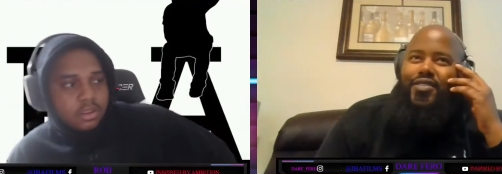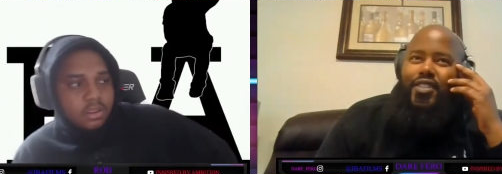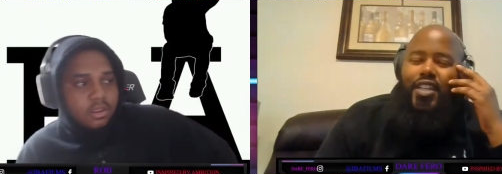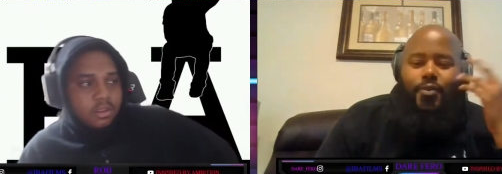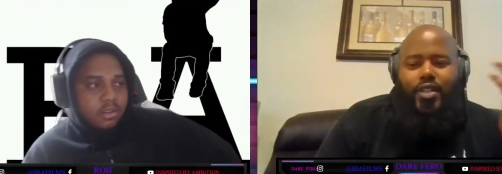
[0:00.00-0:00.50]

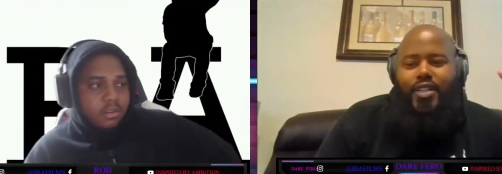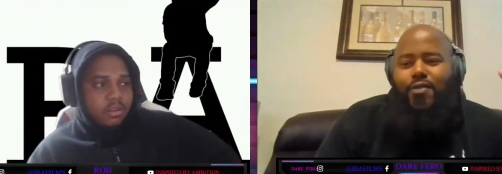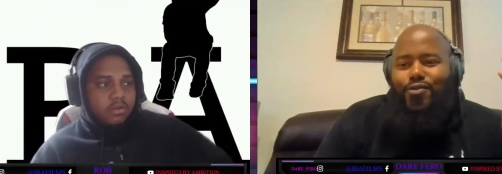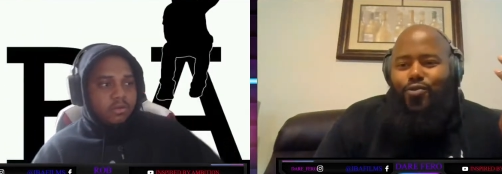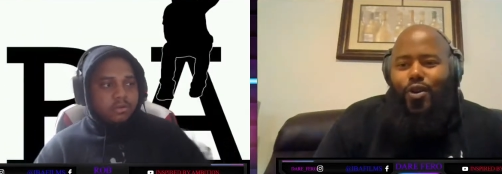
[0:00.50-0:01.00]
Speaker 1: Yeah, but that
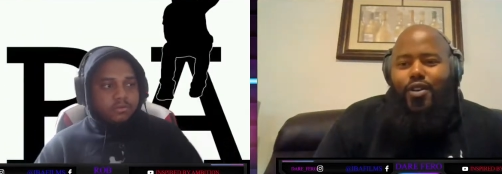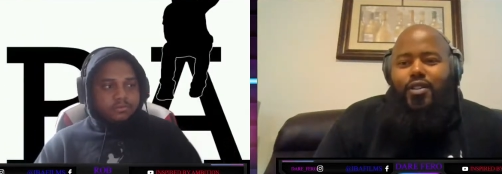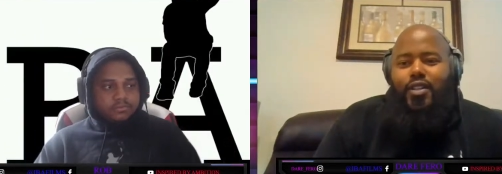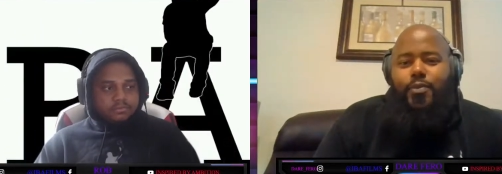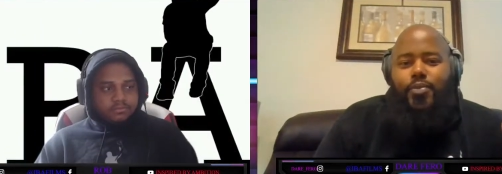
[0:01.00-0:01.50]
was
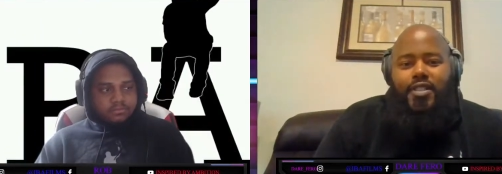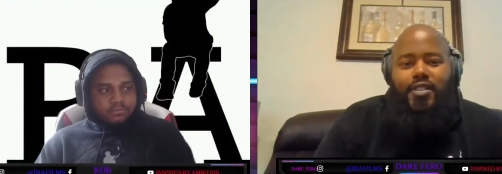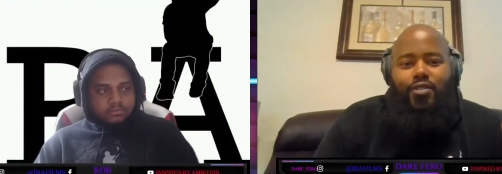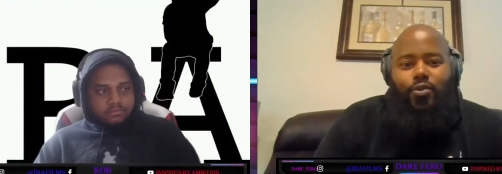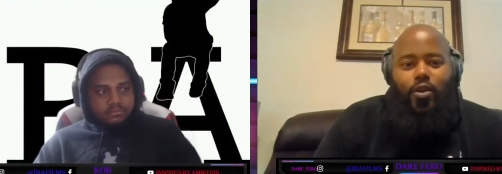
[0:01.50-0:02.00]
work. He puts
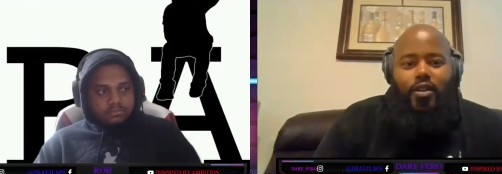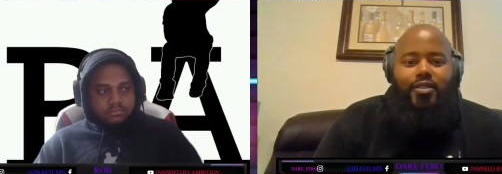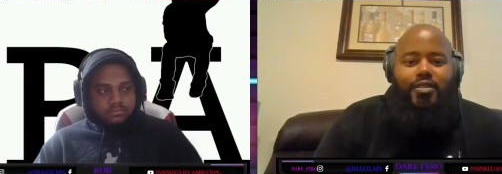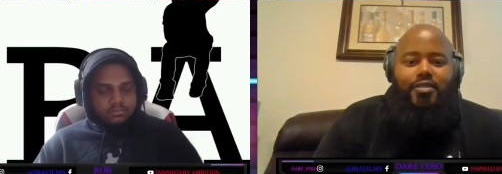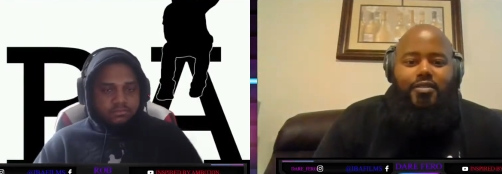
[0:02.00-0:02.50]
in the work.
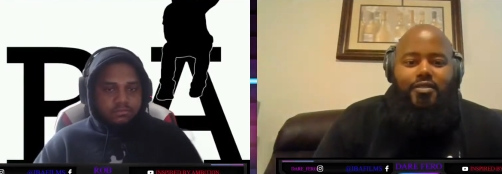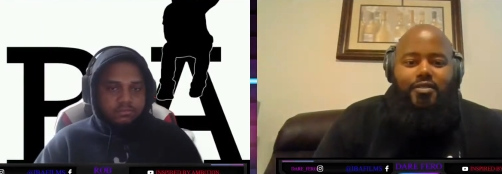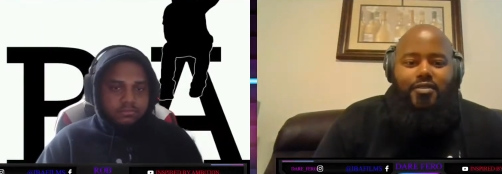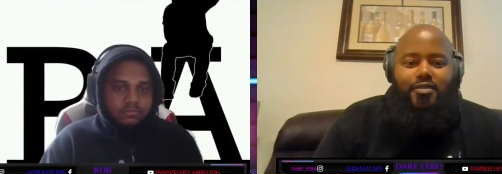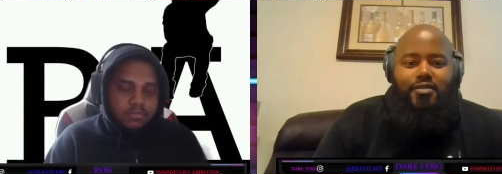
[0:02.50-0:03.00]

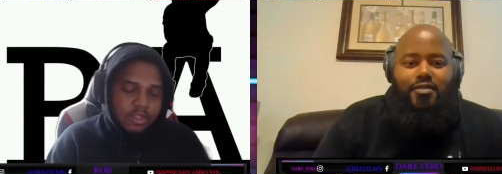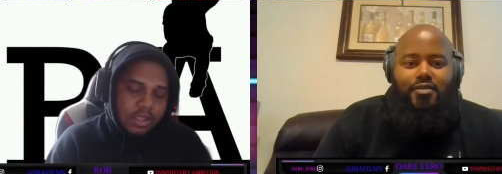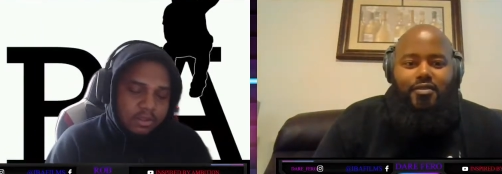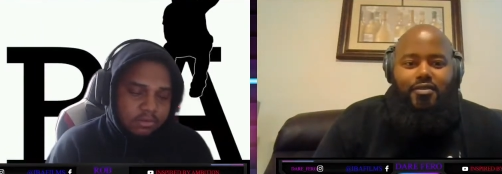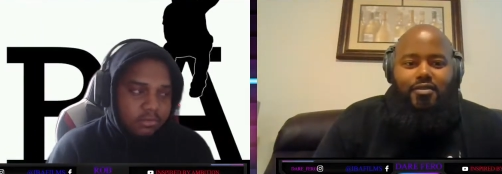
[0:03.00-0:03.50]
Speaker 2: Yeah.
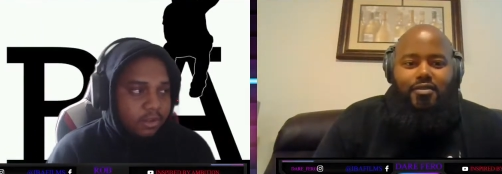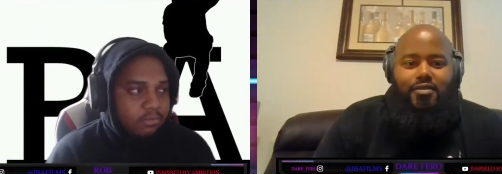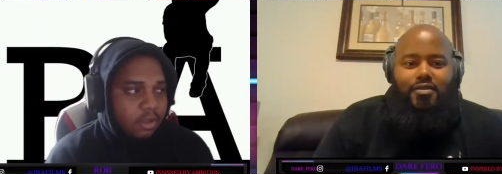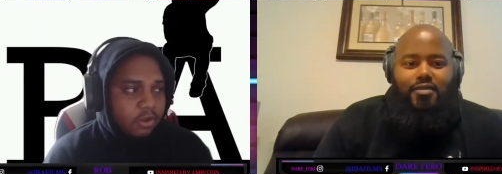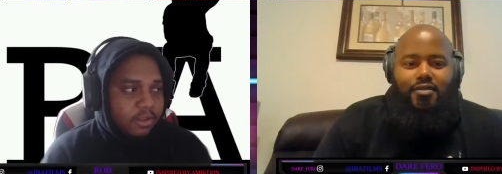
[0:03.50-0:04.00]

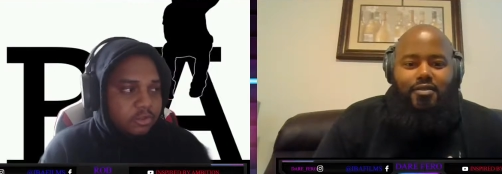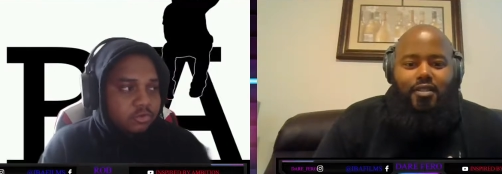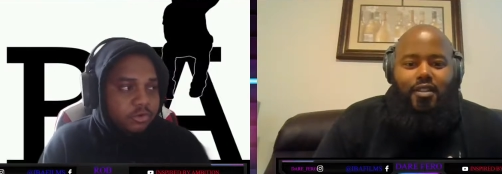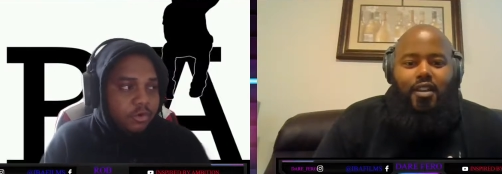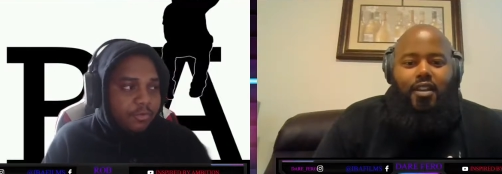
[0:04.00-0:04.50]
Okay, that's where we're
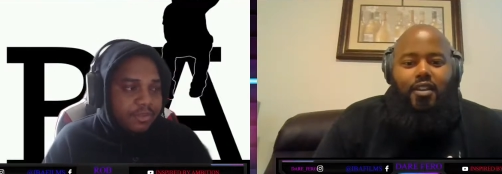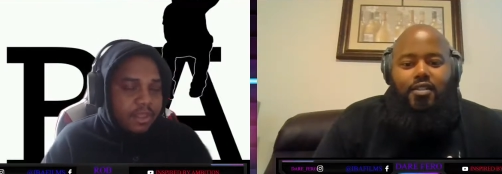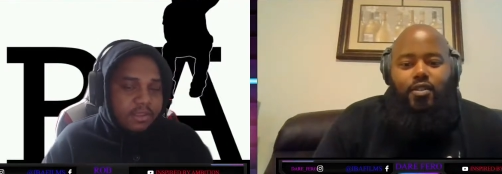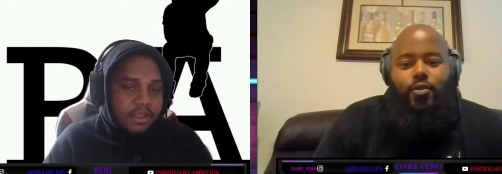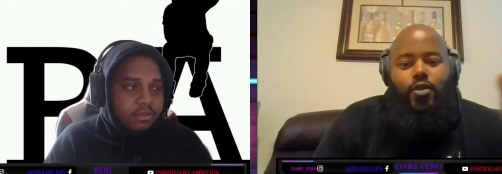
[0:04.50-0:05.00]
going with that.
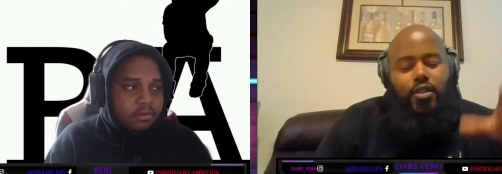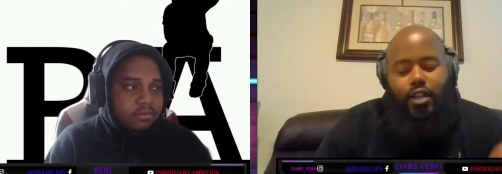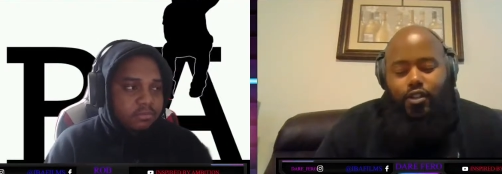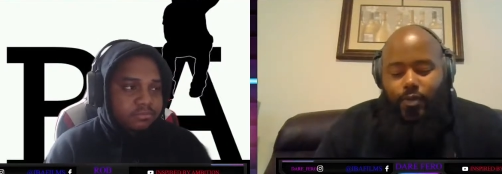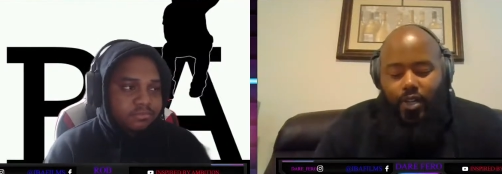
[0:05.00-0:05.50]
Speaker 1: Yeah. So
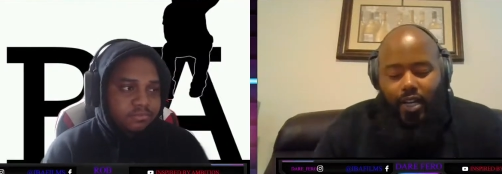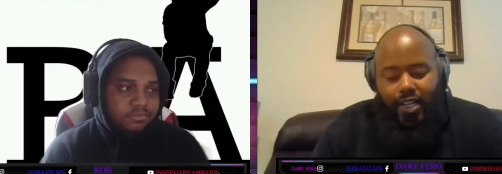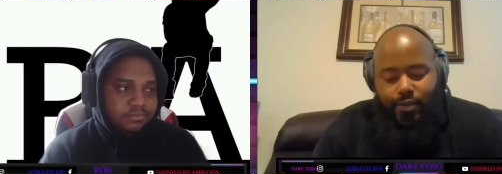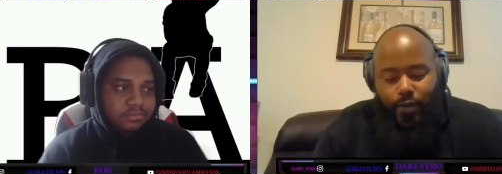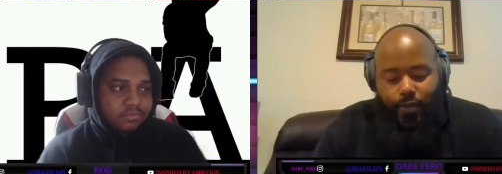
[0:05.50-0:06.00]
here's, I
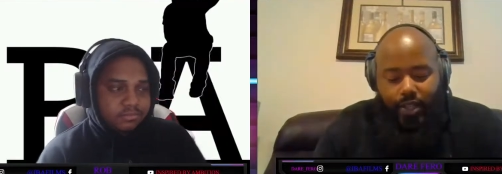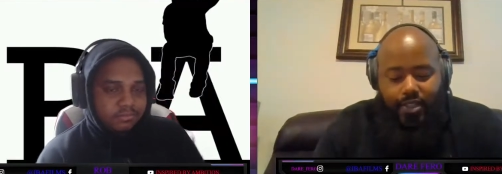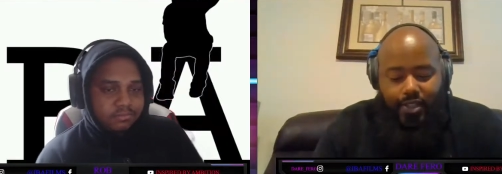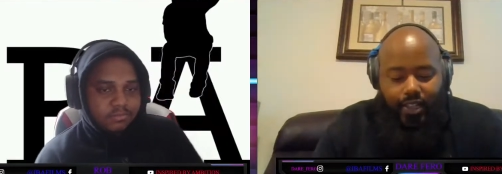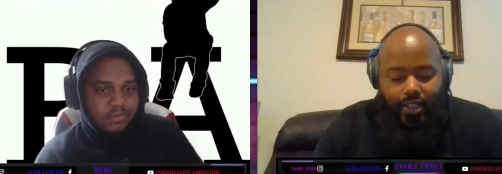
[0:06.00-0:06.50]
guess my
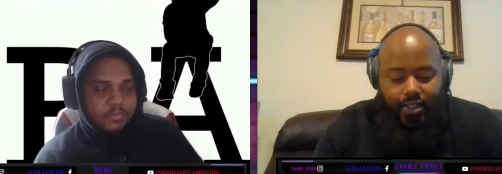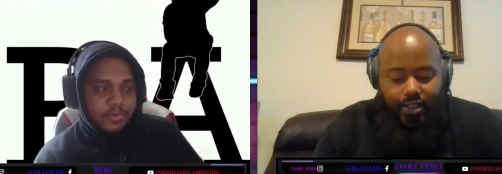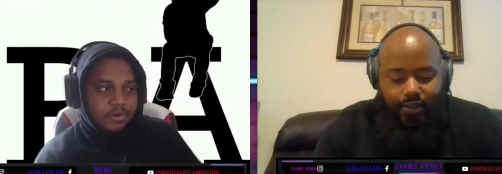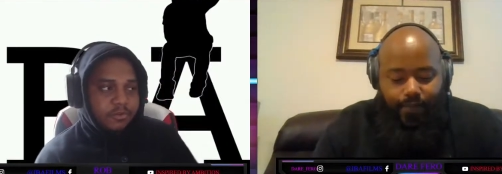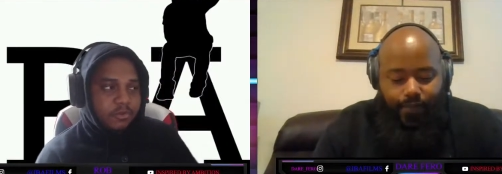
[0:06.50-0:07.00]
biggest thing
Speaker 2: is... He's been
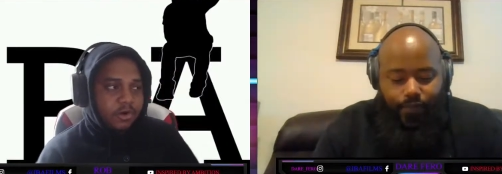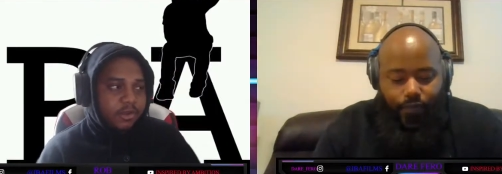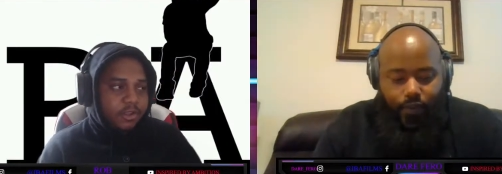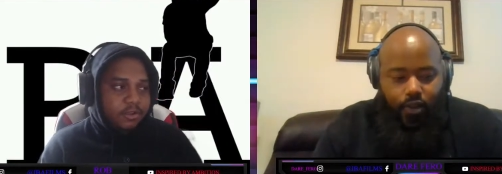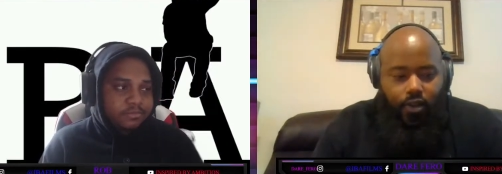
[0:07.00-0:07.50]
putting in the work, yeah.
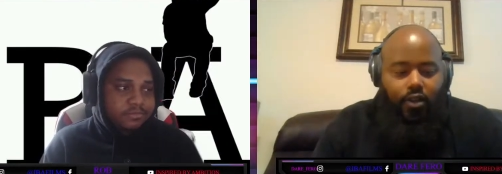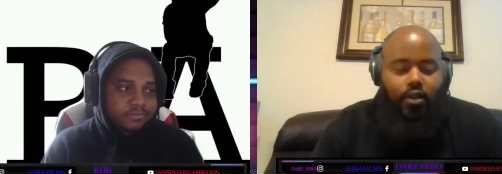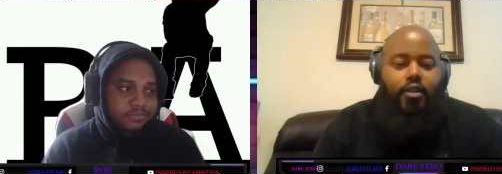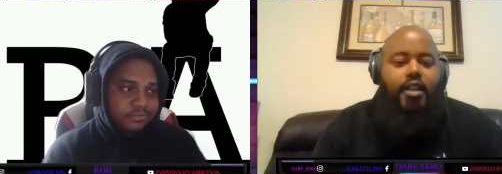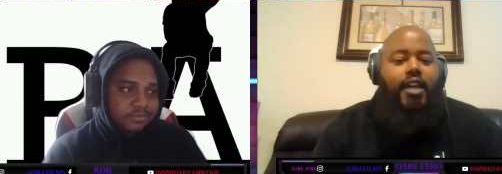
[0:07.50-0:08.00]

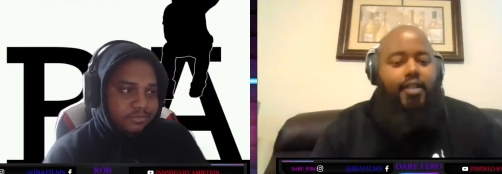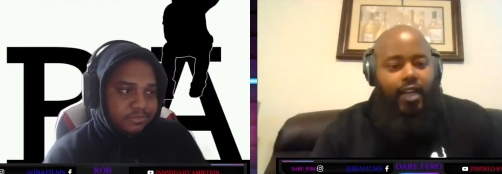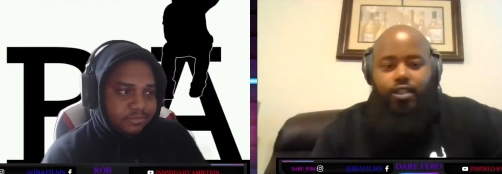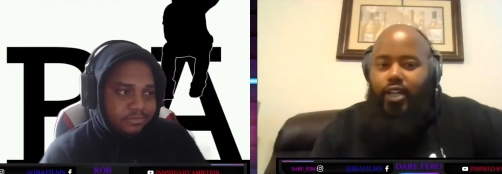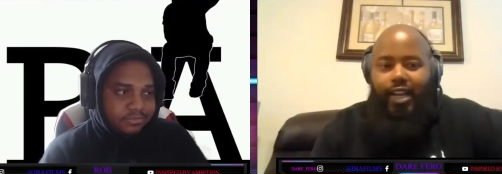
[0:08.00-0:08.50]
Speaker 1: Yeah,
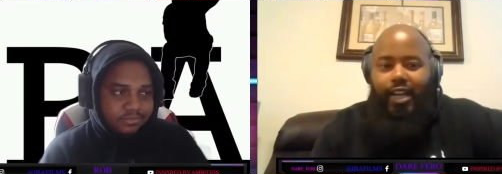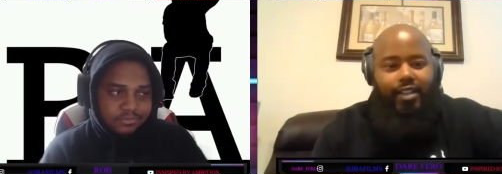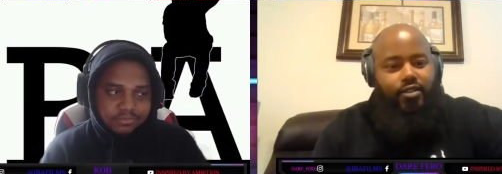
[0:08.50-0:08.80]
DeAndre Ayton